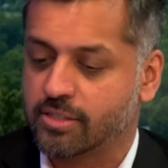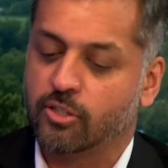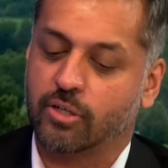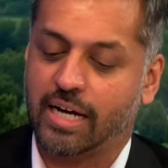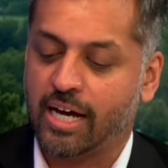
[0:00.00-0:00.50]

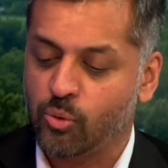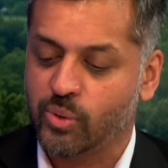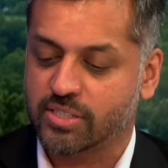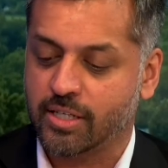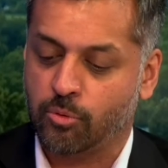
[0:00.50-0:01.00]
Look, I
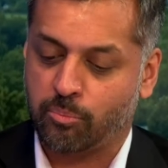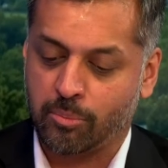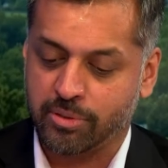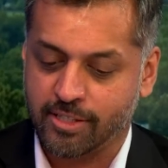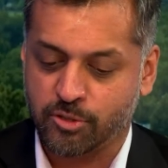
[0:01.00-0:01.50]
always say
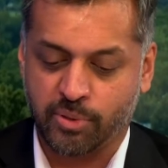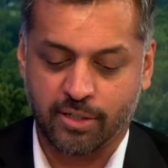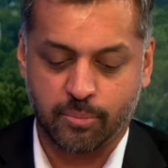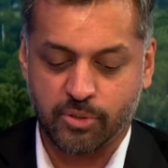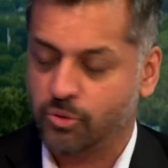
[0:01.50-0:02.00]
Republicans bring
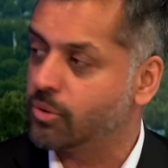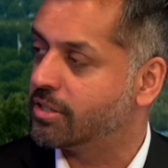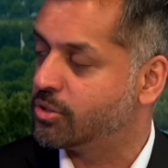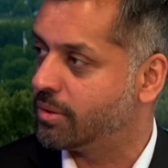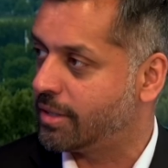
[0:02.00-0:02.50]
a bazooka
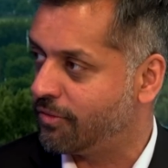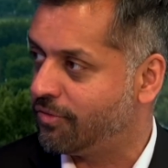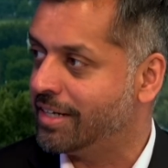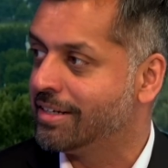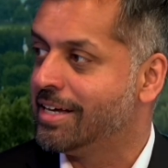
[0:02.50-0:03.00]
to a knife
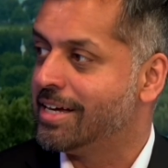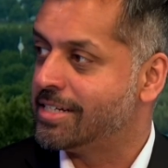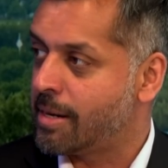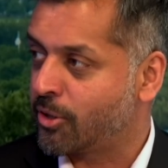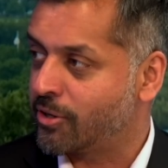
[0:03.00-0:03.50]
fight.
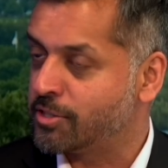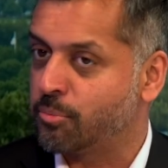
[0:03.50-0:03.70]
Democrats